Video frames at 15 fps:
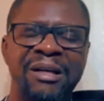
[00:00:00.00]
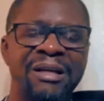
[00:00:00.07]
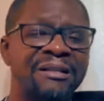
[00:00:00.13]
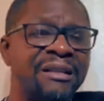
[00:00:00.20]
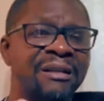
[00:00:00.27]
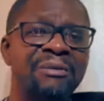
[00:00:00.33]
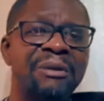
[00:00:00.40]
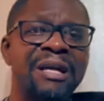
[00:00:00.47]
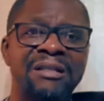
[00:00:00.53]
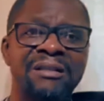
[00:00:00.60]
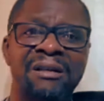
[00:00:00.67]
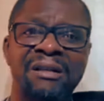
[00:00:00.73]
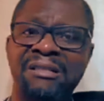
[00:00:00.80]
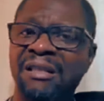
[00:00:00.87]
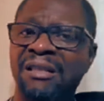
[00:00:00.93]
He's a great
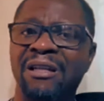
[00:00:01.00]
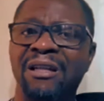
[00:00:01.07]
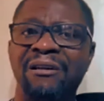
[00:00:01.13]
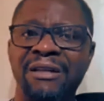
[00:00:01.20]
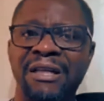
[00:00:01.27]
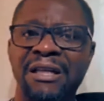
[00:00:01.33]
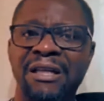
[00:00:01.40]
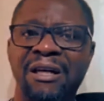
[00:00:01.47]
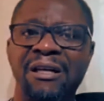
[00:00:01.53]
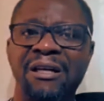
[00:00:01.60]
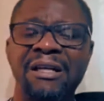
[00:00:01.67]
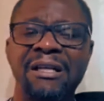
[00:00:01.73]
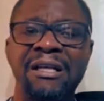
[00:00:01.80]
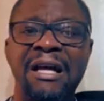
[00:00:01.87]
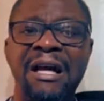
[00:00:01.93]
God, he's a loving God
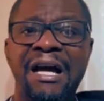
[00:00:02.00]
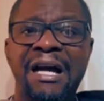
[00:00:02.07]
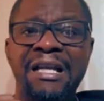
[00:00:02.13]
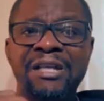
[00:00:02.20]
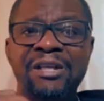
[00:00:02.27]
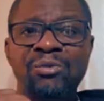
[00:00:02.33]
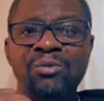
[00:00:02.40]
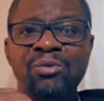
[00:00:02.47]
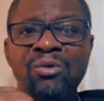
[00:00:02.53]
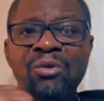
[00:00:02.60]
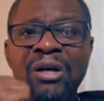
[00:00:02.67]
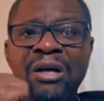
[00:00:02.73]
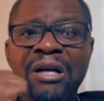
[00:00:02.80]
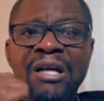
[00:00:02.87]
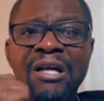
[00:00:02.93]
and he will,